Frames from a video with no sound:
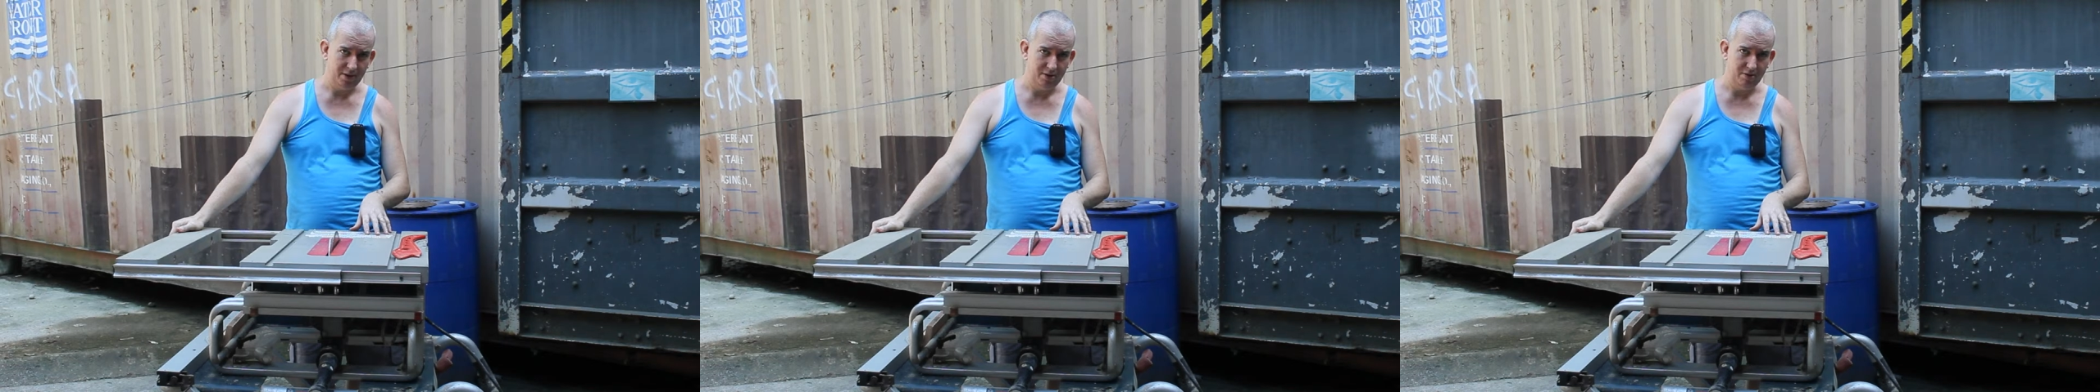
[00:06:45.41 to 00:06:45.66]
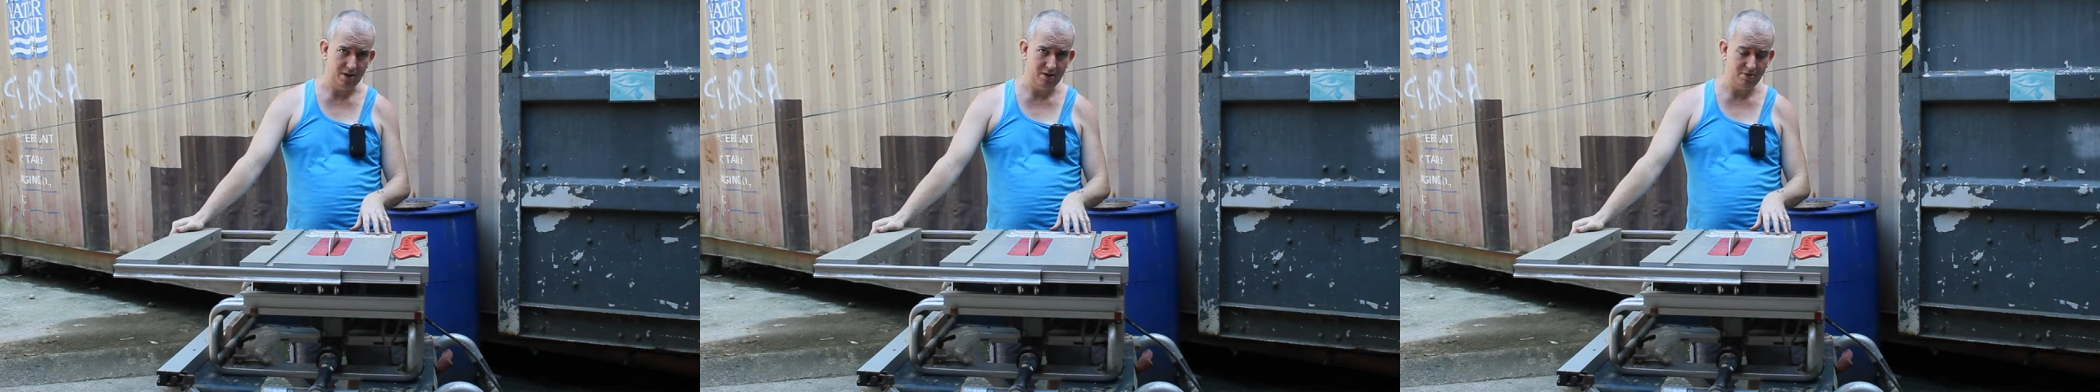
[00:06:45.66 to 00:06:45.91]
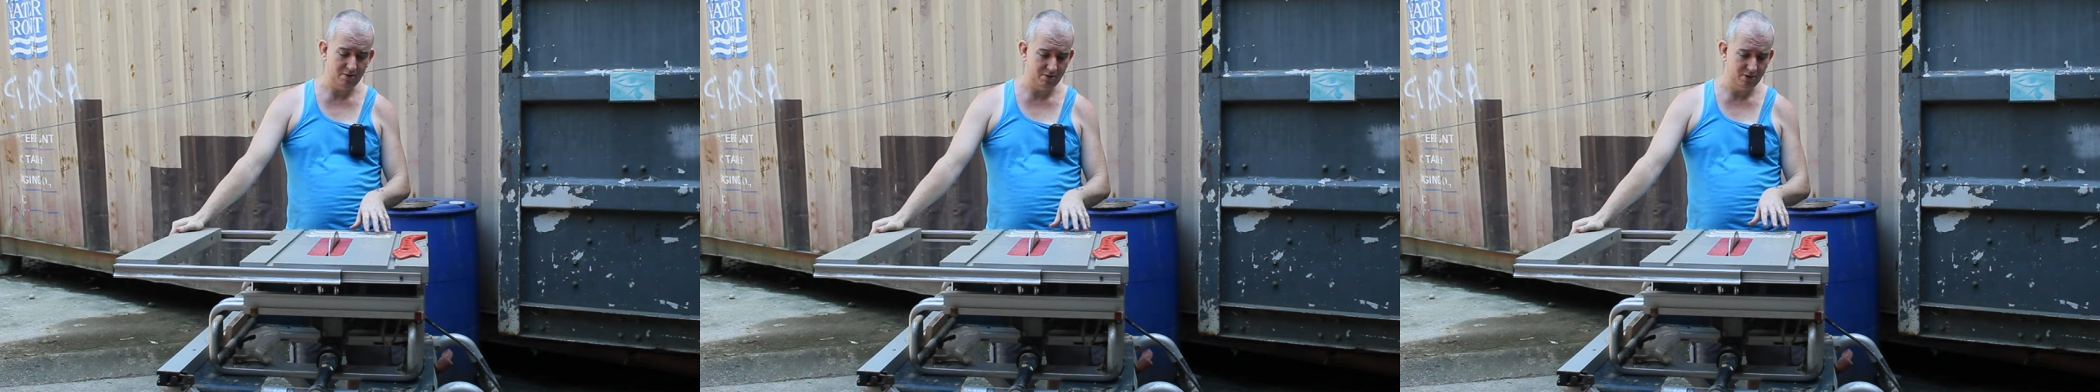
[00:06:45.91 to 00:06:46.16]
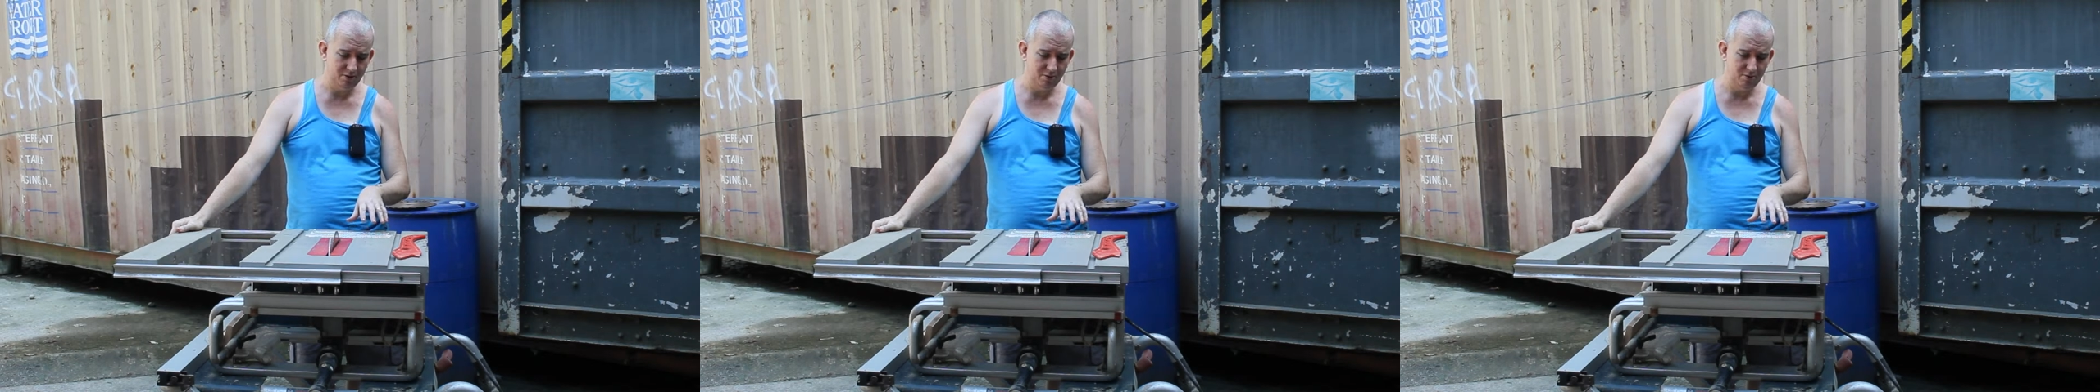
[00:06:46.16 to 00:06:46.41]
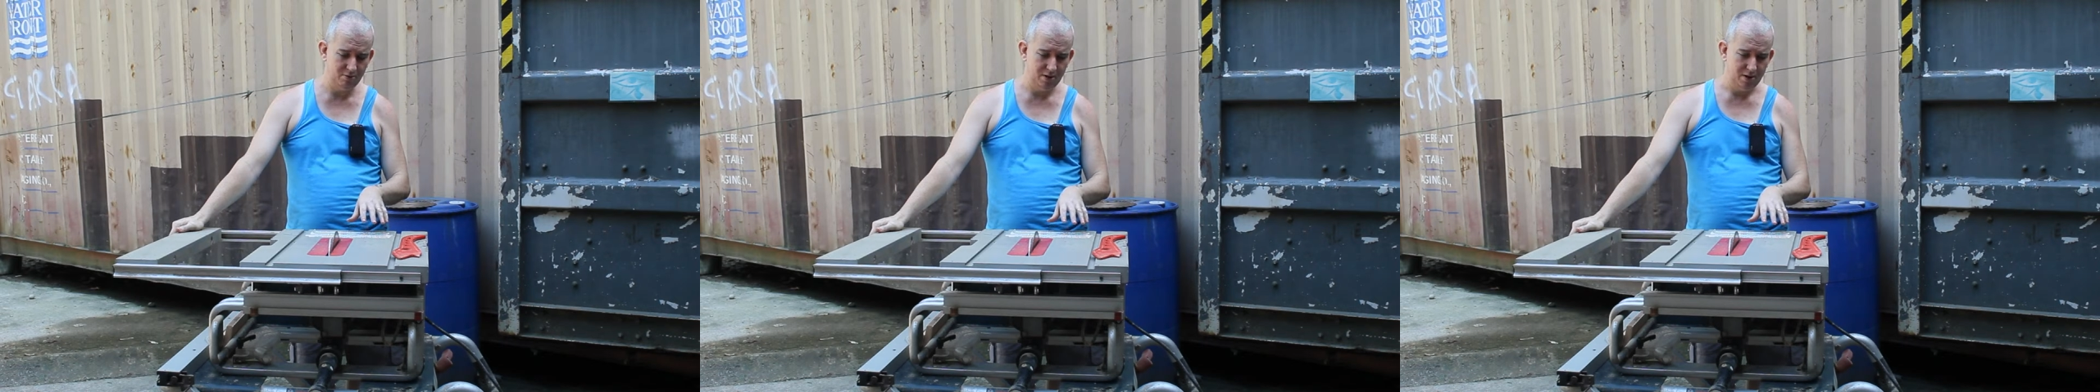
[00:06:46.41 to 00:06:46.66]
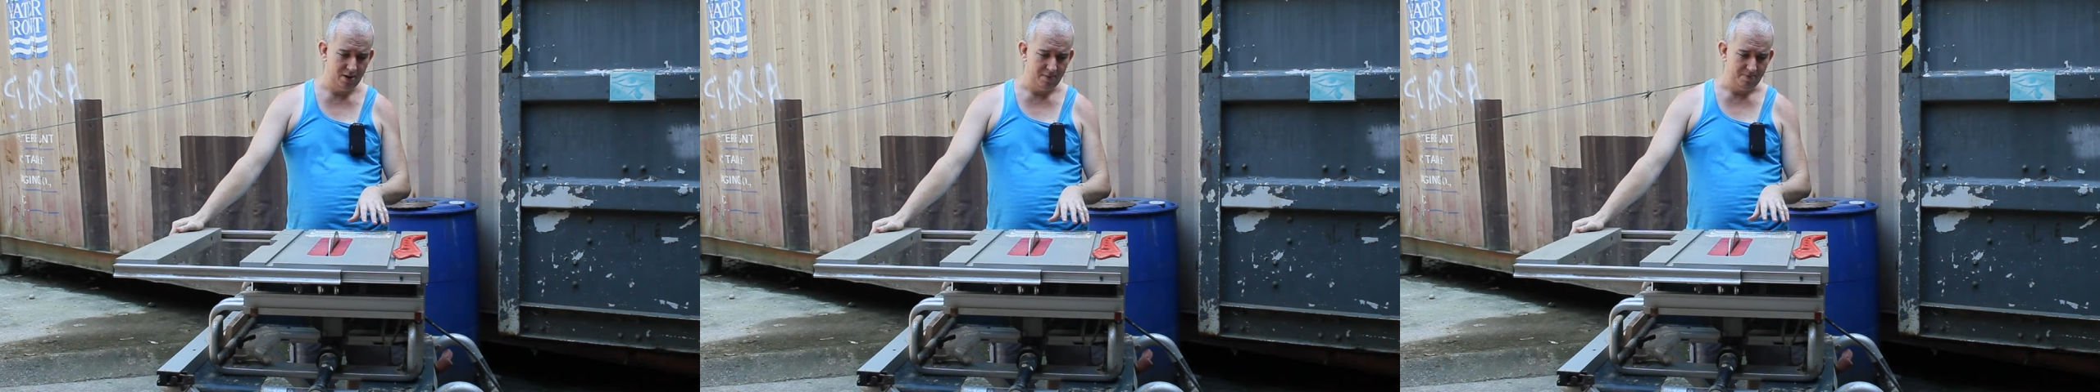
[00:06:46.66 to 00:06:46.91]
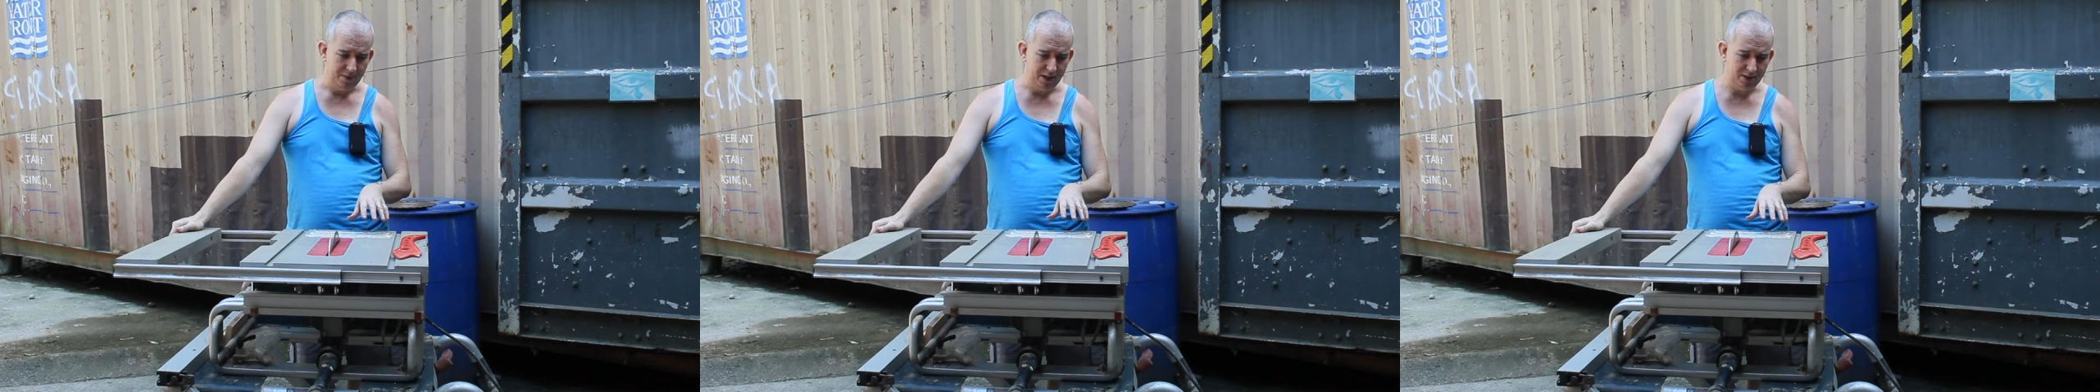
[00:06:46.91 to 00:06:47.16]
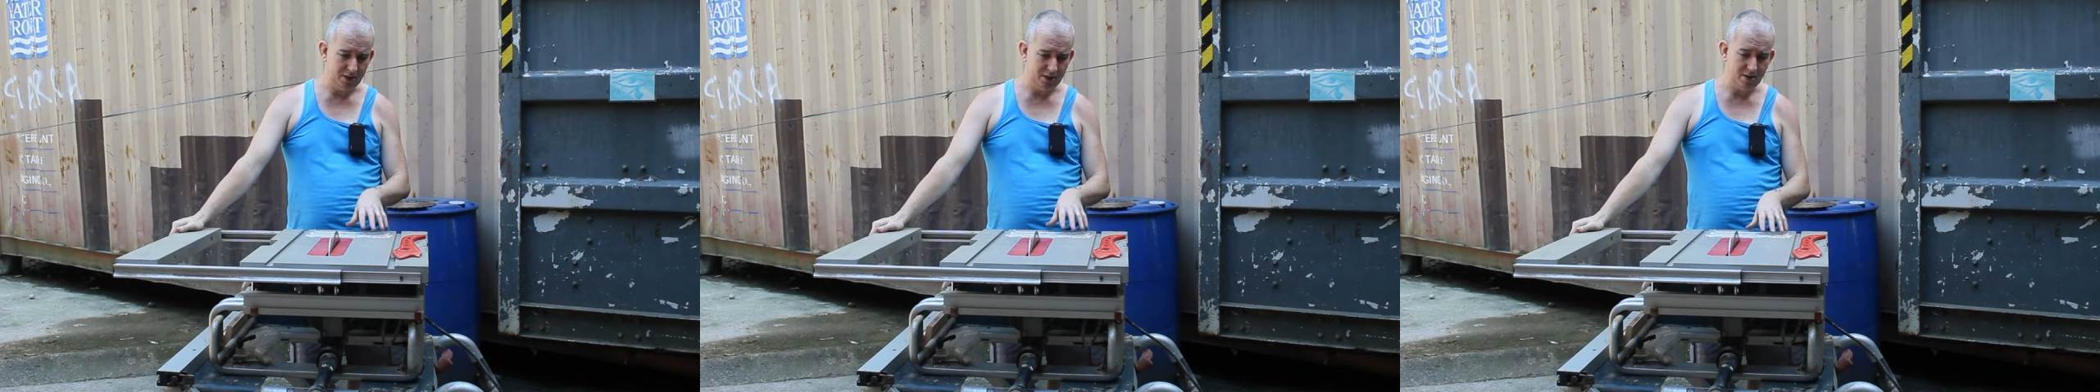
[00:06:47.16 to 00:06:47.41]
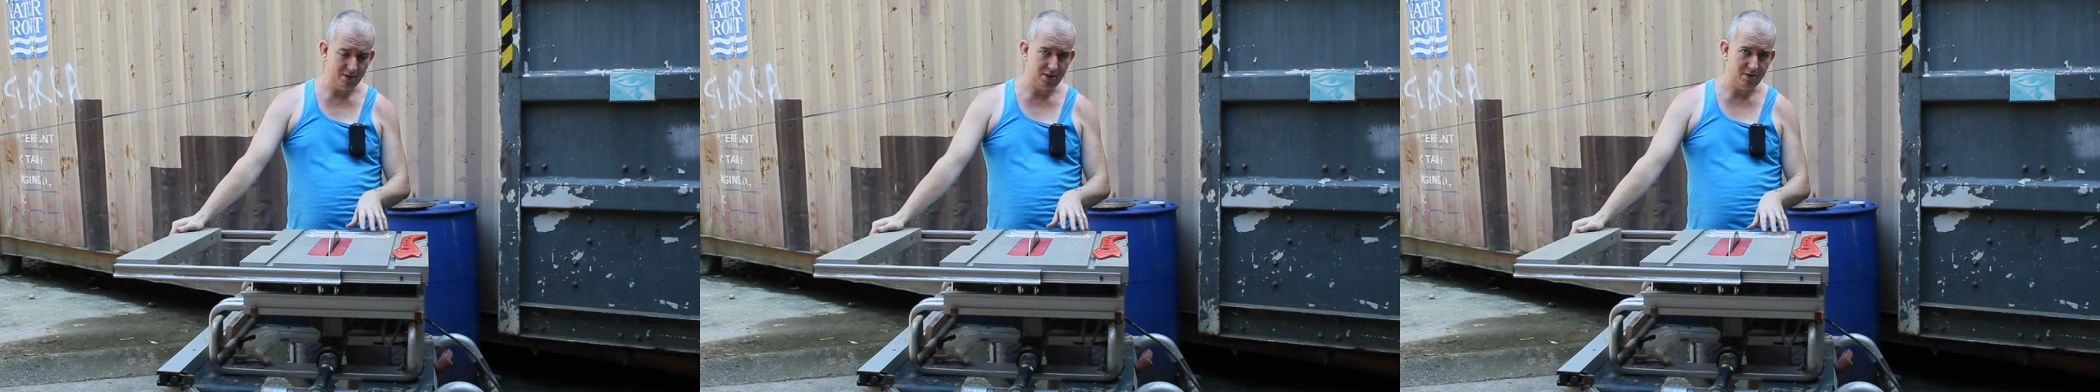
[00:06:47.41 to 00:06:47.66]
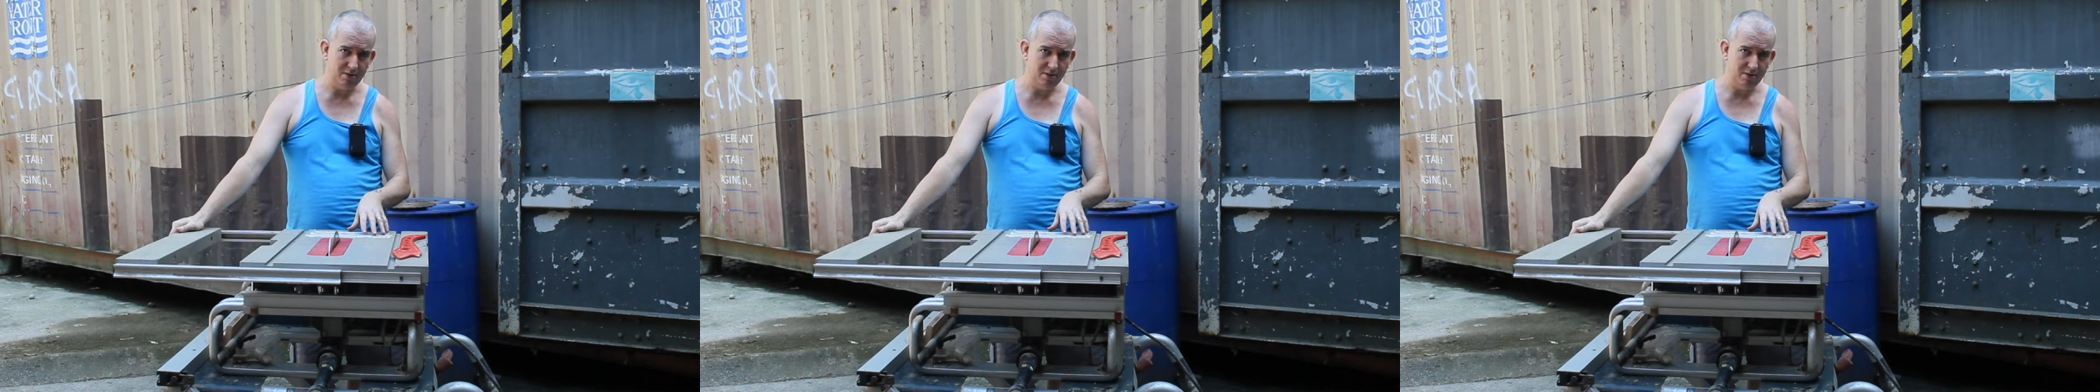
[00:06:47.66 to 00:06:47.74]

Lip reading: You're not going to, this saw is not